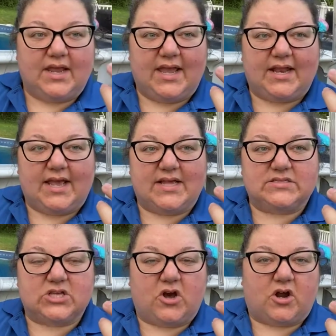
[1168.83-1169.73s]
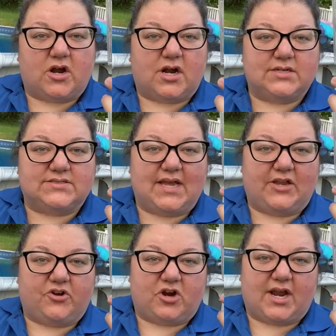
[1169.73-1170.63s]
it is our
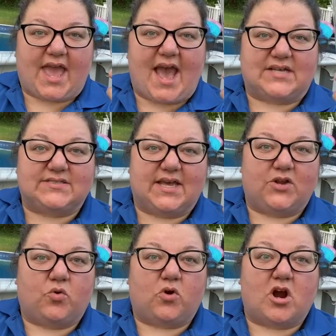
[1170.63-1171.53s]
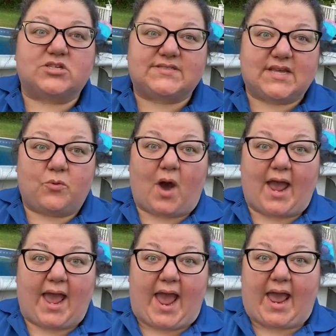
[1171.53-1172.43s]
cyanuric acid, or our
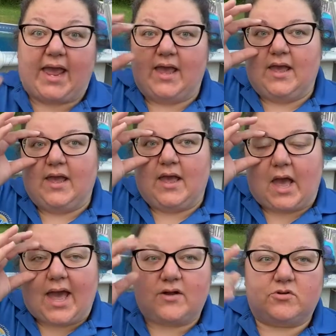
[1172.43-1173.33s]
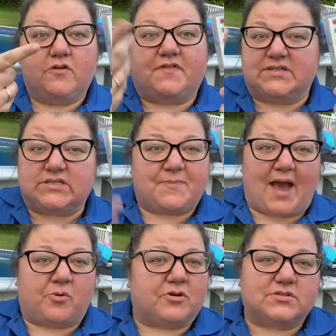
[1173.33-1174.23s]
CYA. I don't know if this is
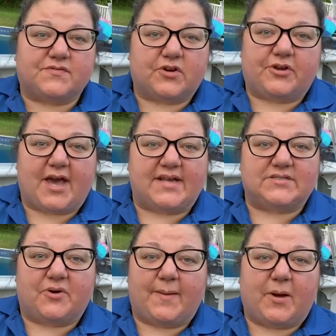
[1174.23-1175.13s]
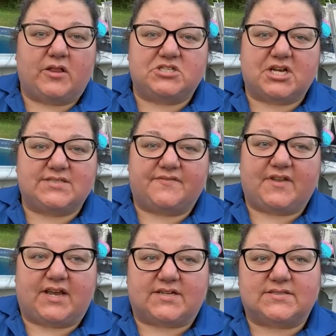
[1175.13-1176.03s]
backwards for you guys, so I apologize if
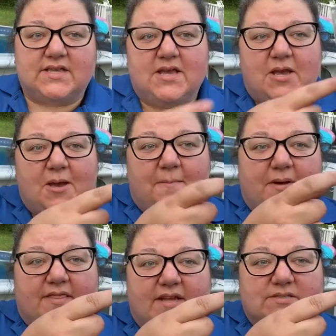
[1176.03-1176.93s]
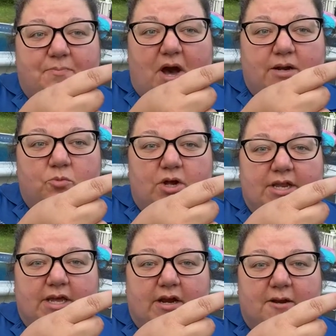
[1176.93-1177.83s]
it is, but this bottom one
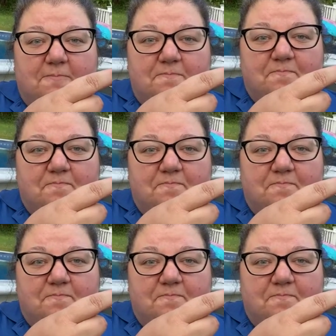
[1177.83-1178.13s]
here